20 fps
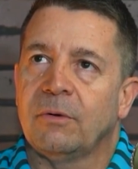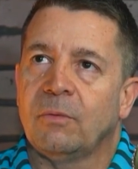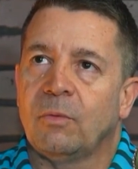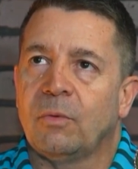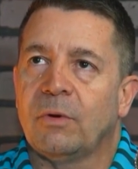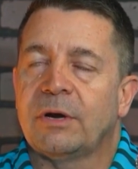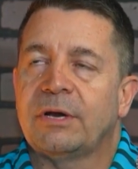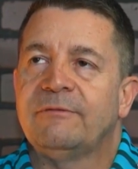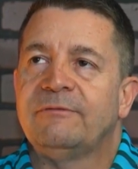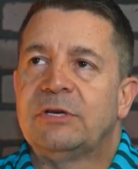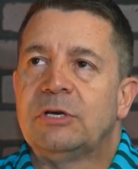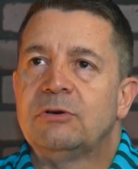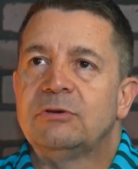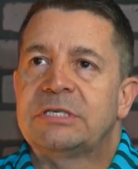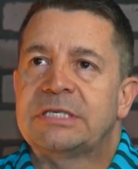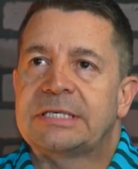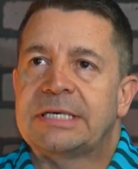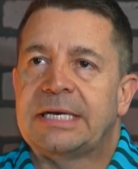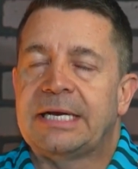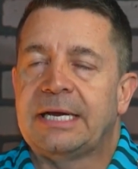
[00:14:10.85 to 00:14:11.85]
what have you
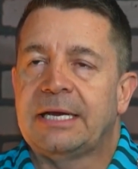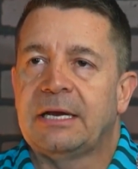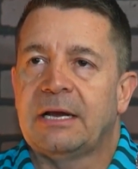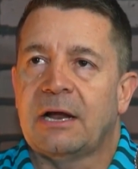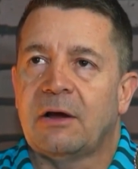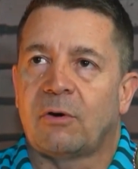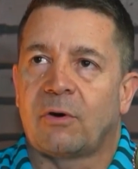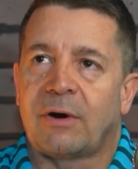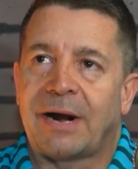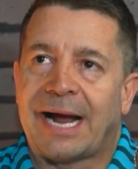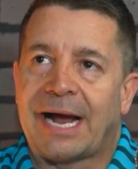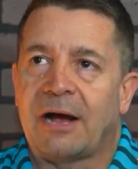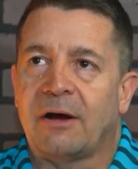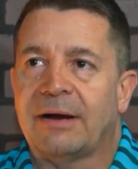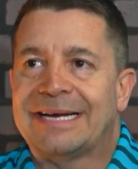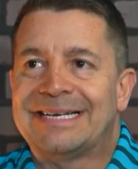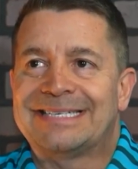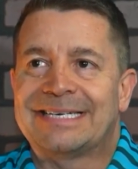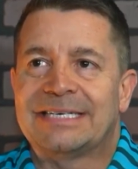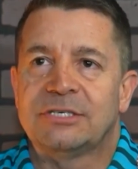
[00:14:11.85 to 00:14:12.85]
seen or how
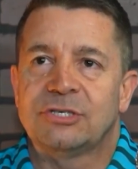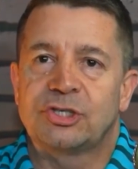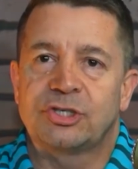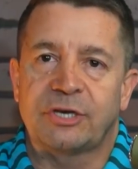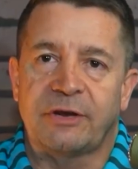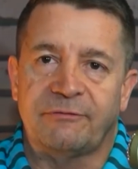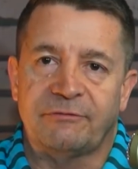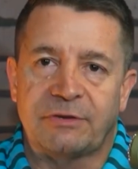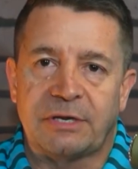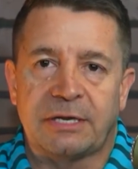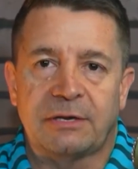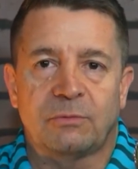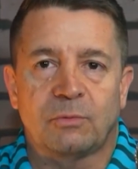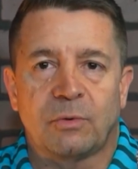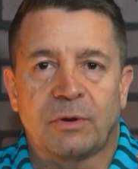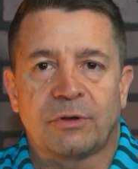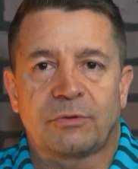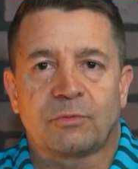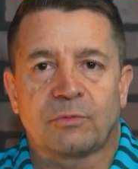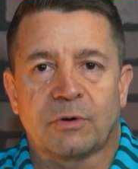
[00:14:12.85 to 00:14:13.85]
has it shifted
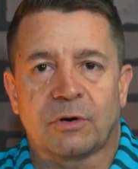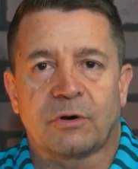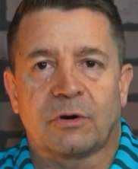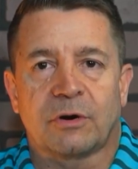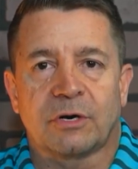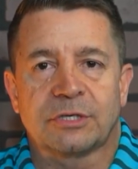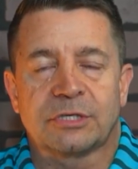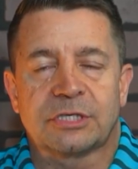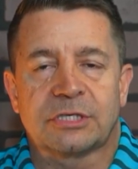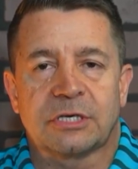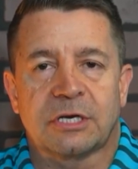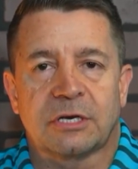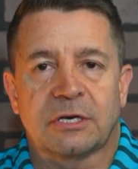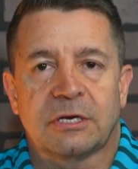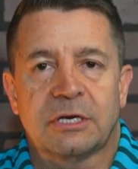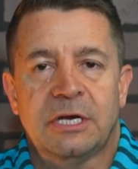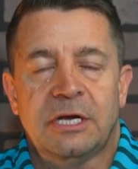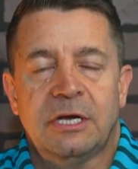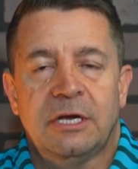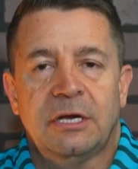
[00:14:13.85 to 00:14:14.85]
with regards to
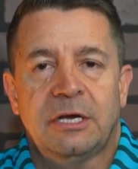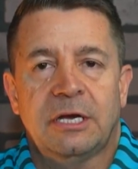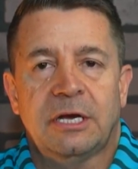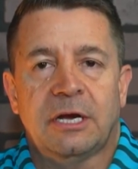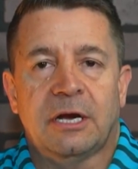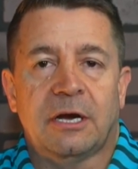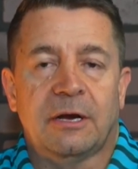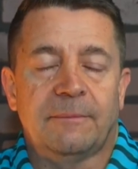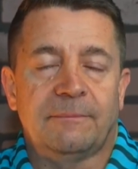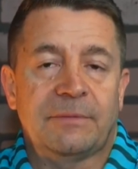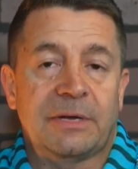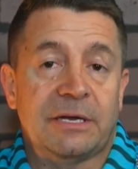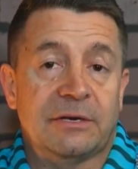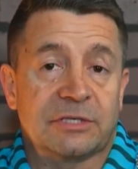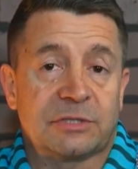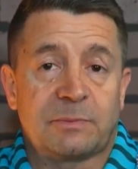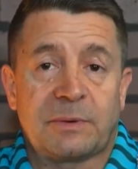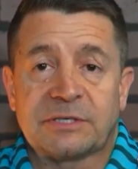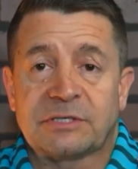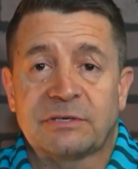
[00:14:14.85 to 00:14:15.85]
uh, you know,
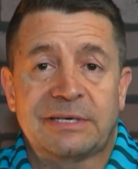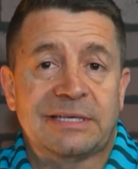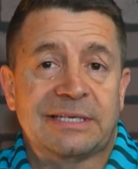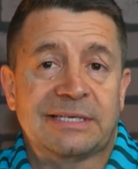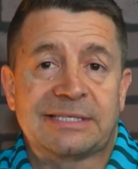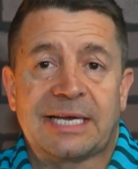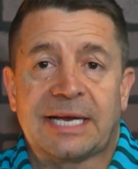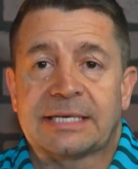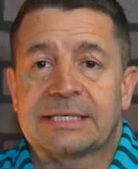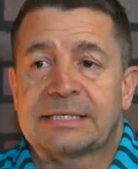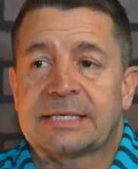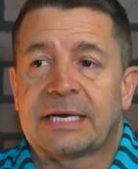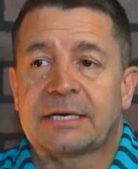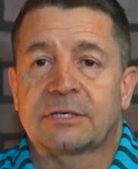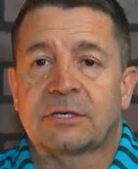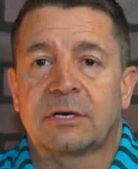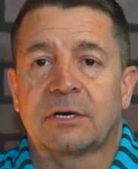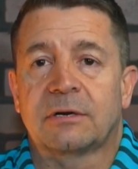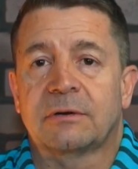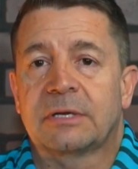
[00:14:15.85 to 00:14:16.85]
especially in the tech
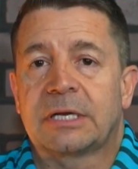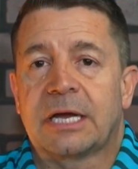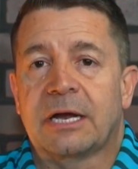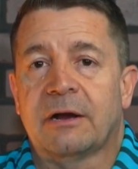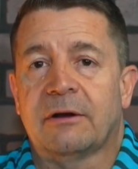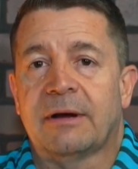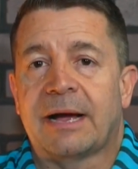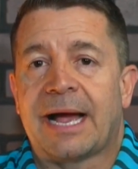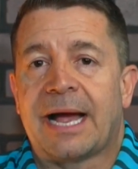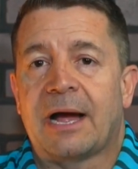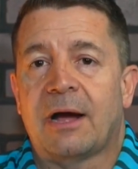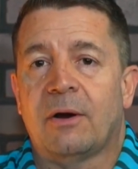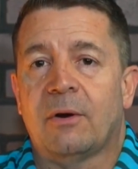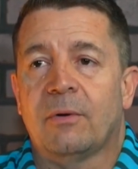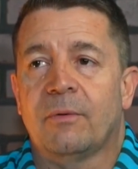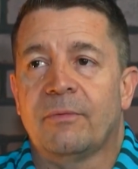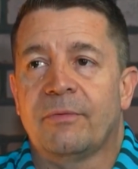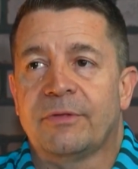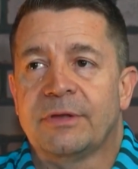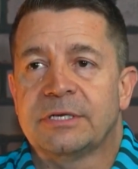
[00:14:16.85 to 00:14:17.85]
sector, you know,
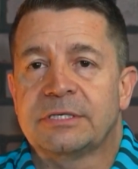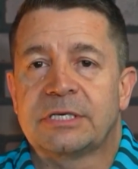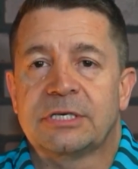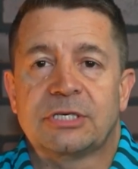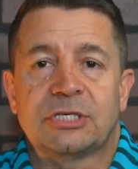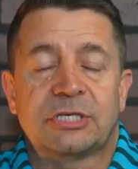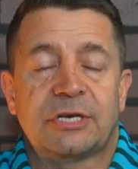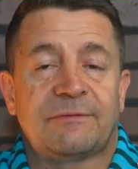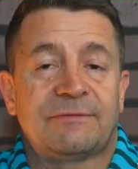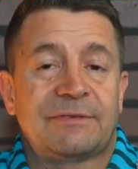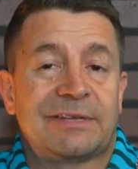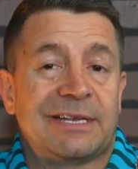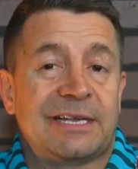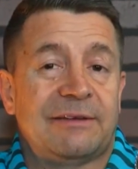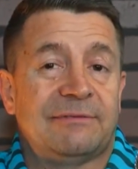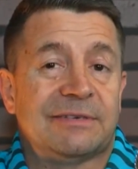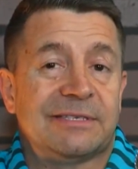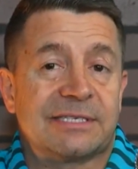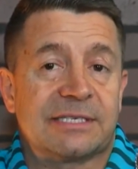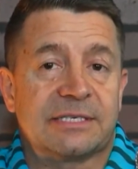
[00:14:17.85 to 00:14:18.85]
how this has shifted
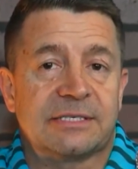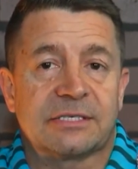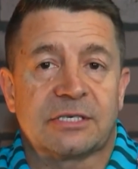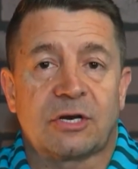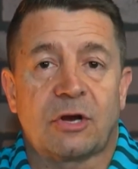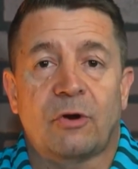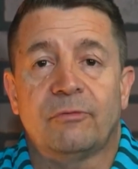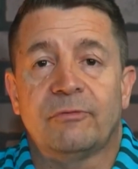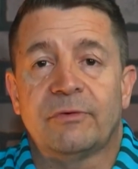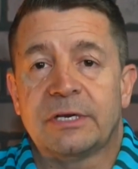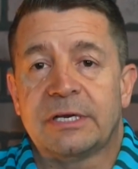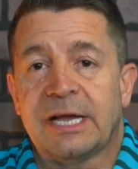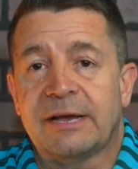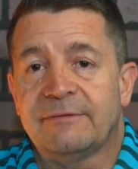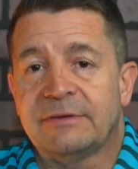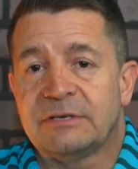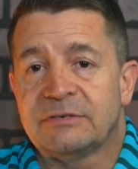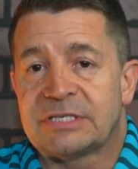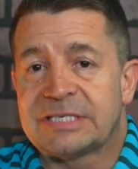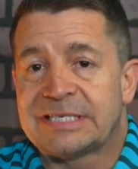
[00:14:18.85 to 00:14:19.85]
even since COVID.
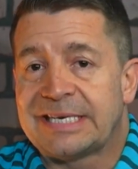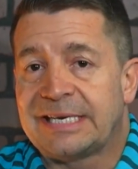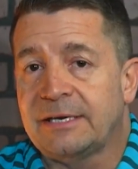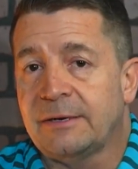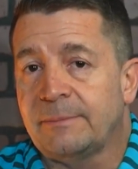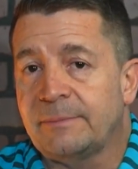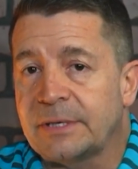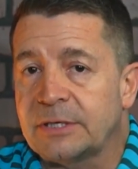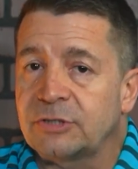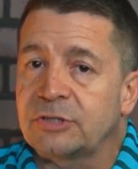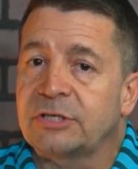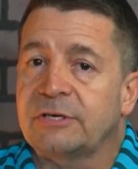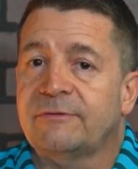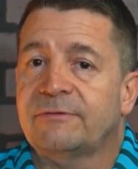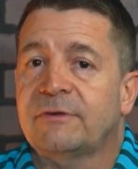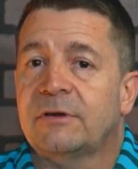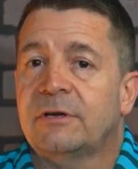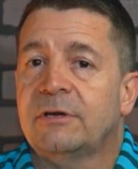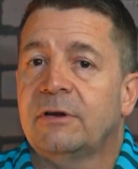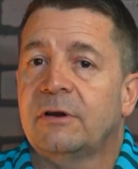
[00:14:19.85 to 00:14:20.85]
Have you seen a big
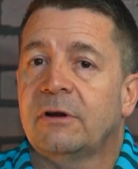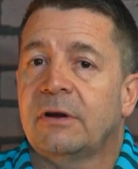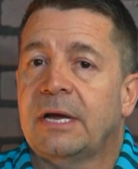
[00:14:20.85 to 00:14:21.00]
shift on your